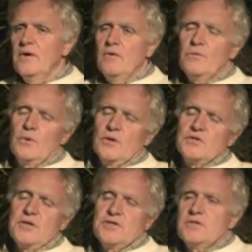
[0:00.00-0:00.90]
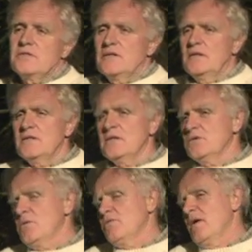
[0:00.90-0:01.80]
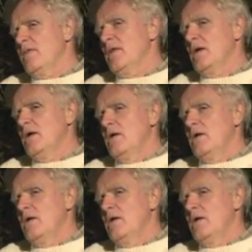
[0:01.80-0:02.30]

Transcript: Health Organization statistics, we find that